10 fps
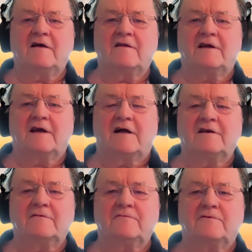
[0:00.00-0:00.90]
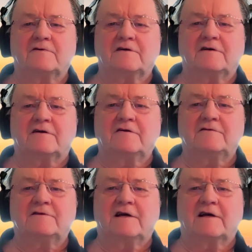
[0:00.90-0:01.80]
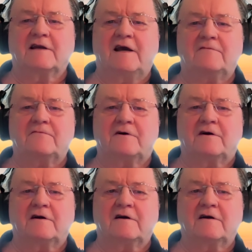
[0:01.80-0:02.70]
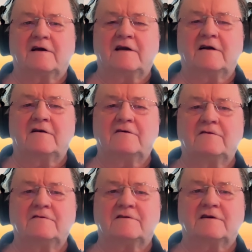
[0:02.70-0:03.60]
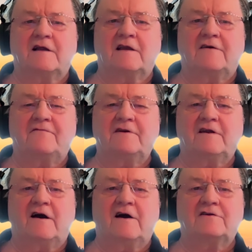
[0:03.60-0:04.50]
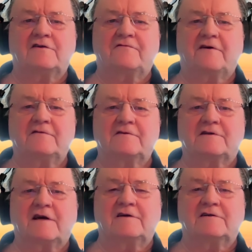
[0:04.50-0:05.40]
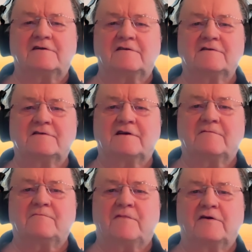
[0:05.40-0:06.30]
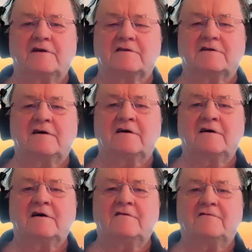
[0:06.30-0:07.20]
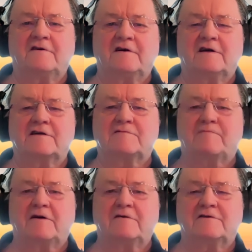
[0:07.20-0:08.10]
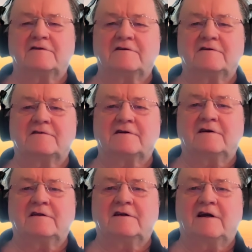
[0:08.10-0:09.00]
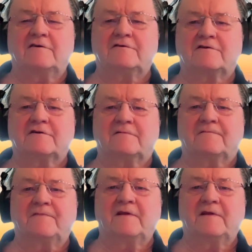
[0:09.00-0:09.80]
The underwater acoustic network includes 11 hydrophone stations that monitor for explosions in the ocean,